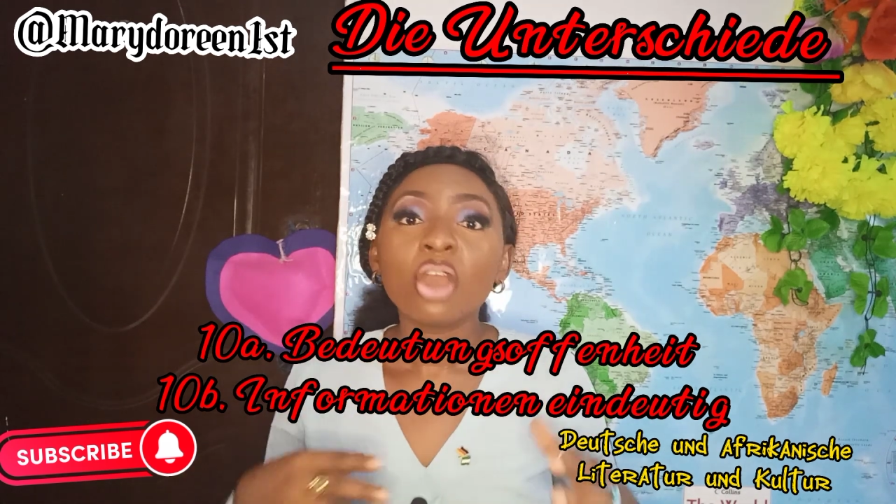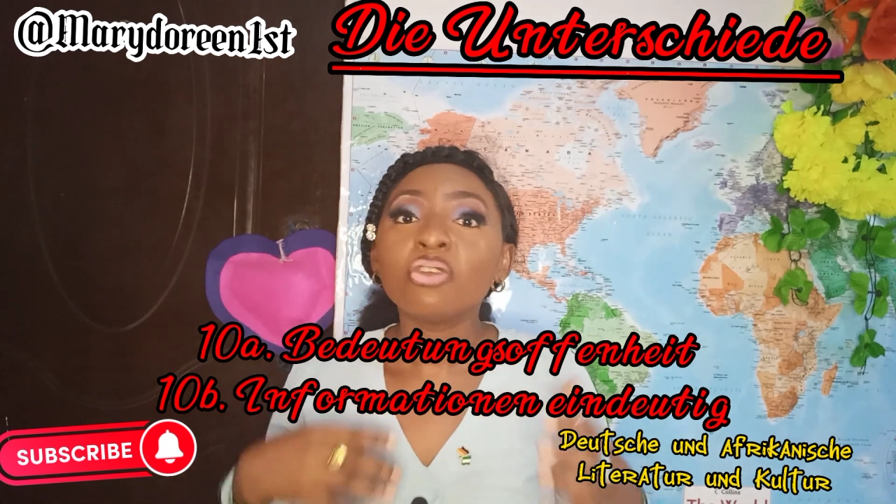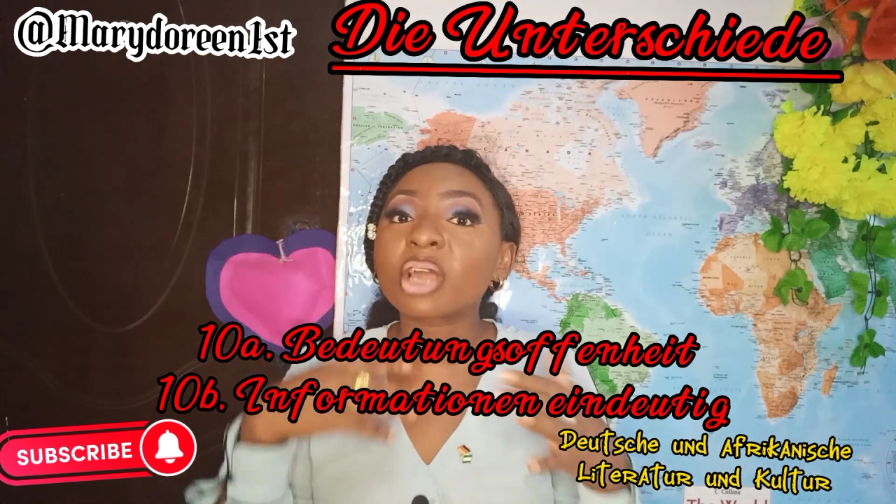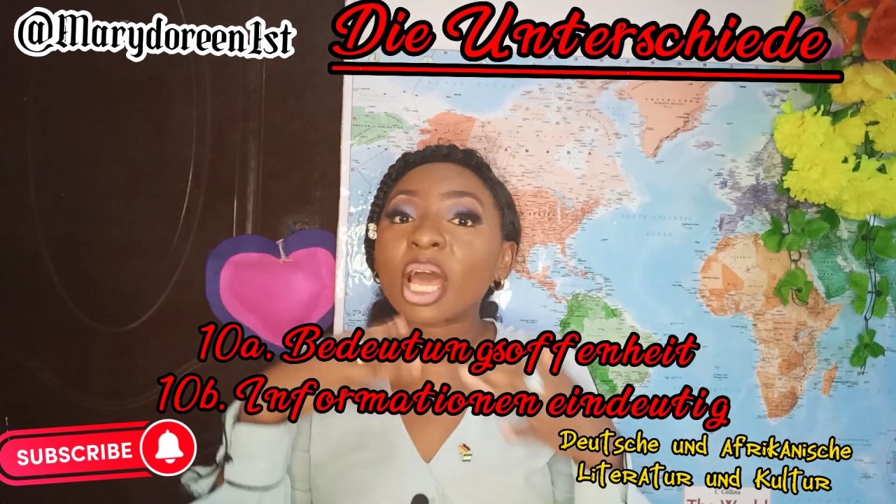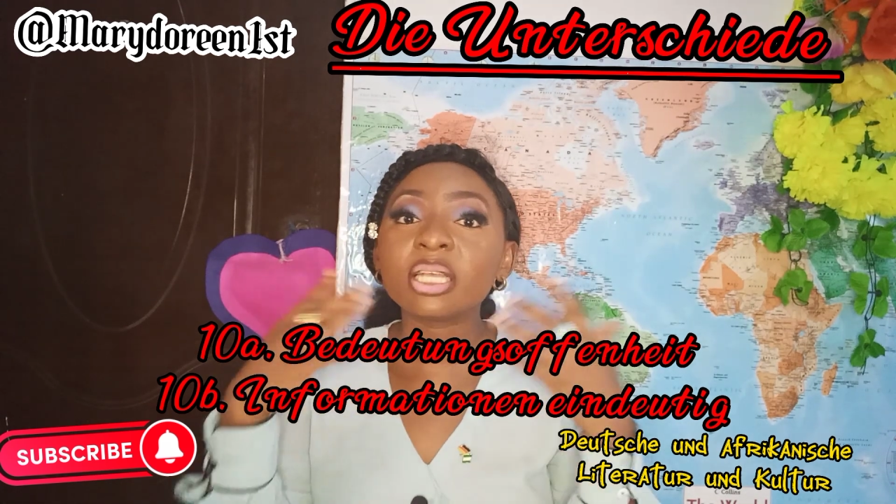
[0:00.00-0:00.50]

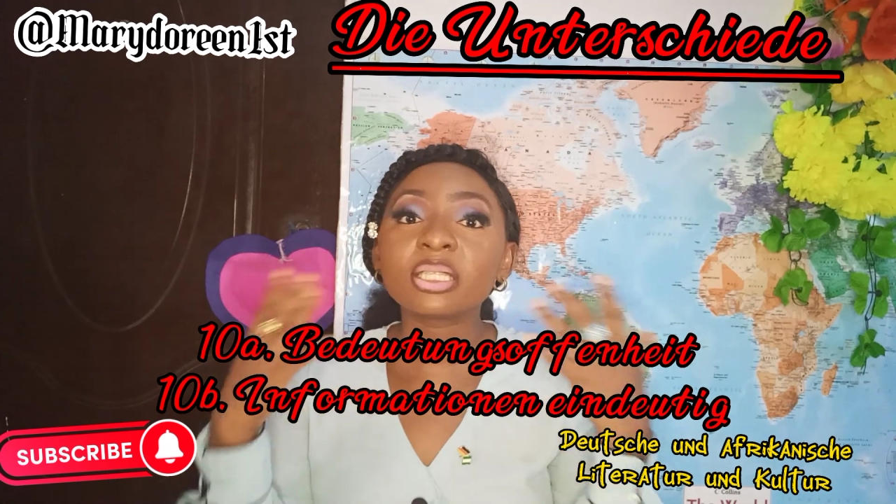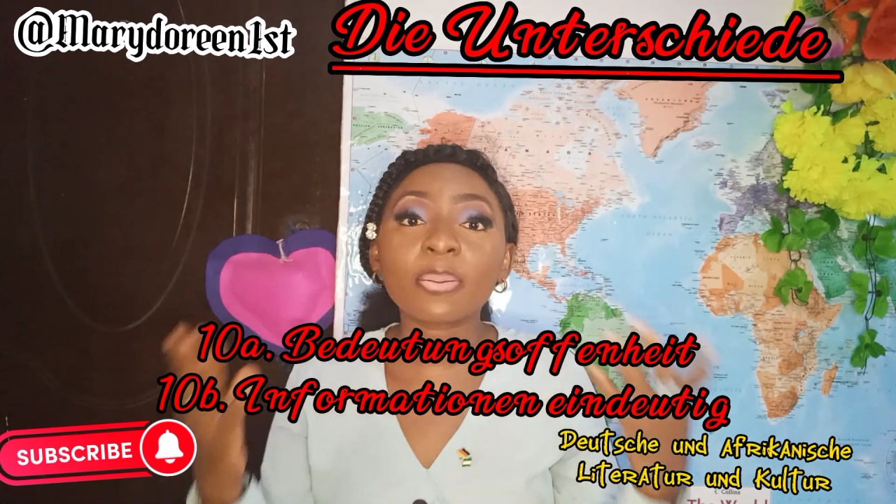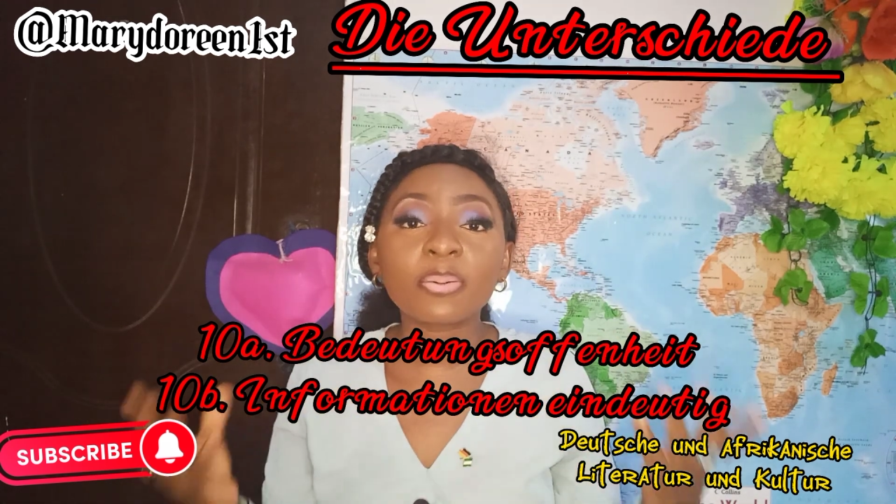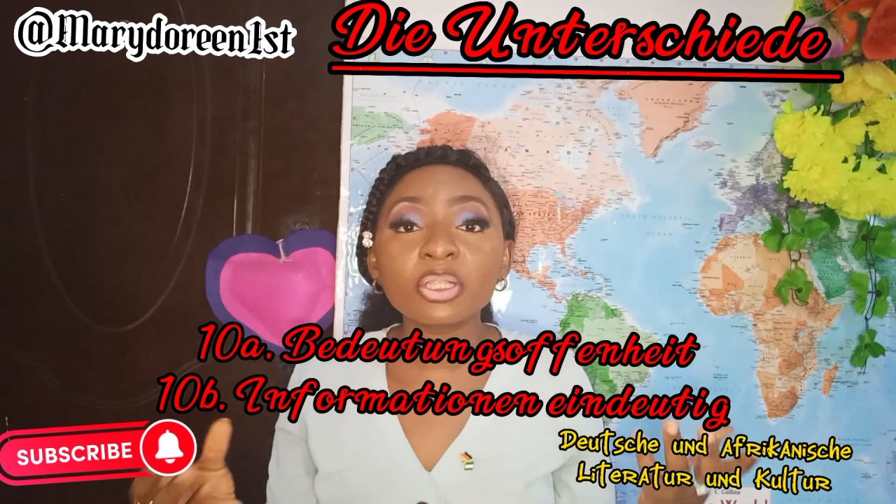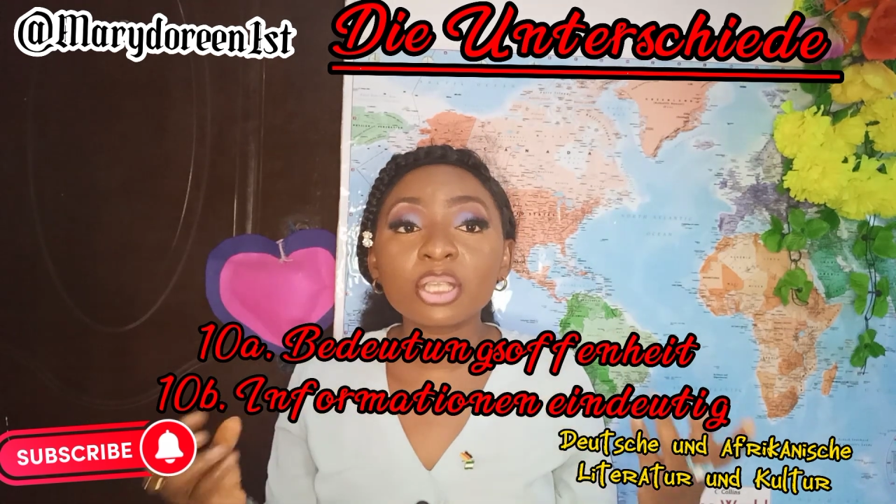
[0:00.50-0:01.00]
you can
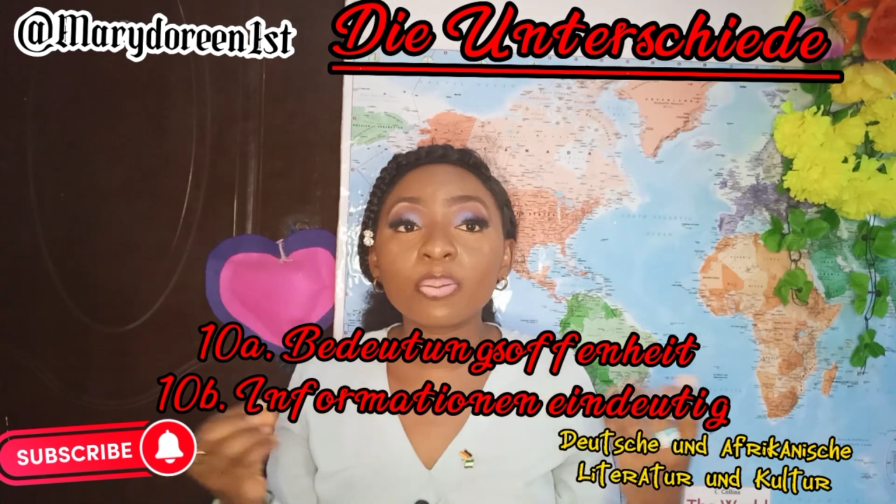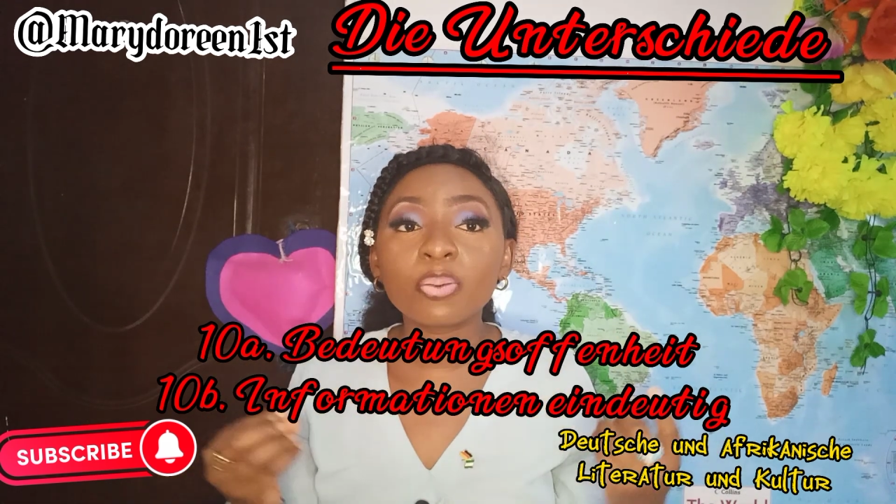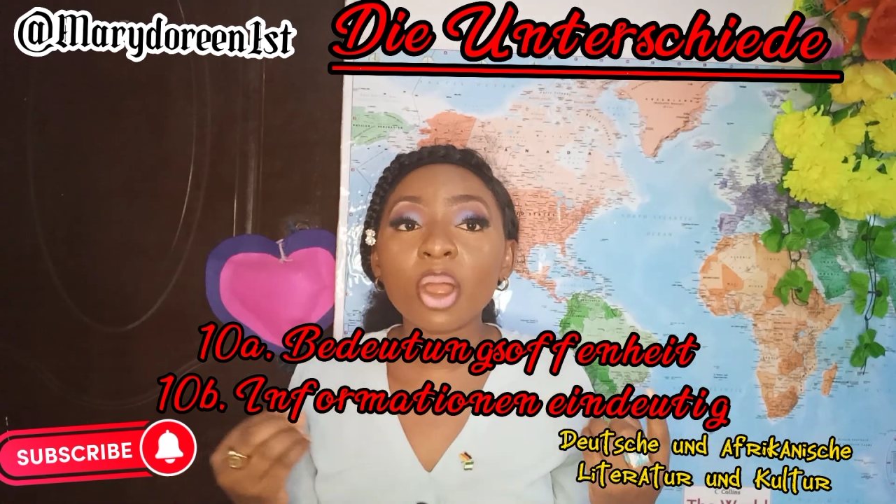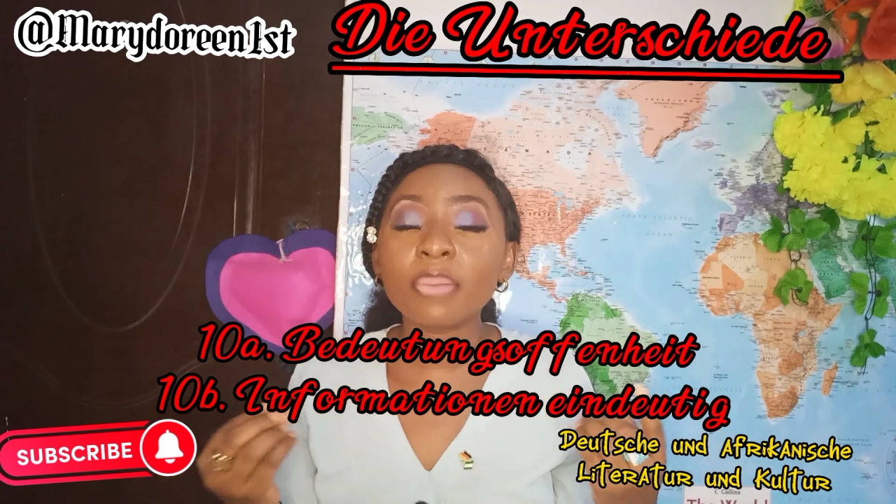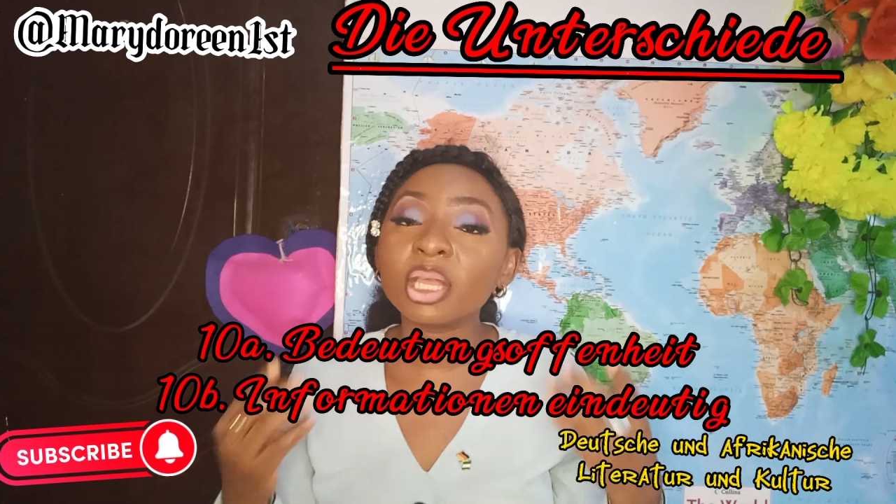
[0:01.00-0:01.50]
interpret a poem